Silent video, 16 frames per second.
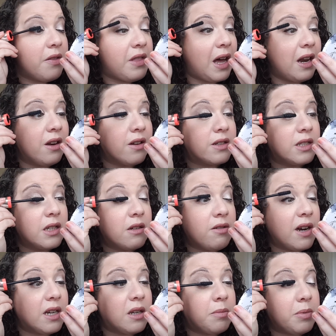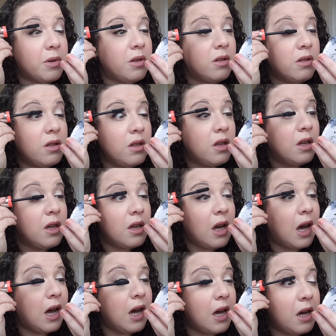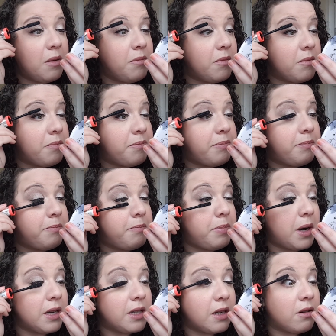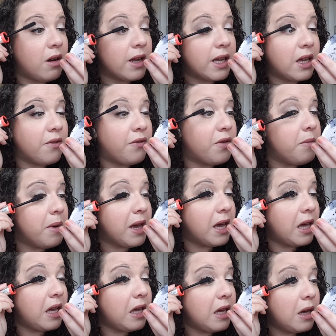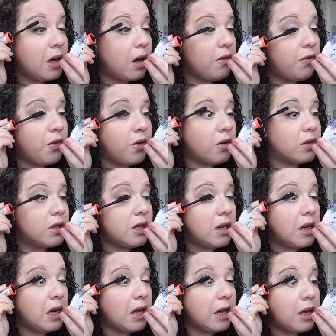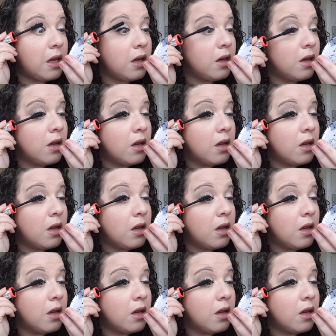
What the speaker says: that looks incredible. But I don't like it for me, unfortunately.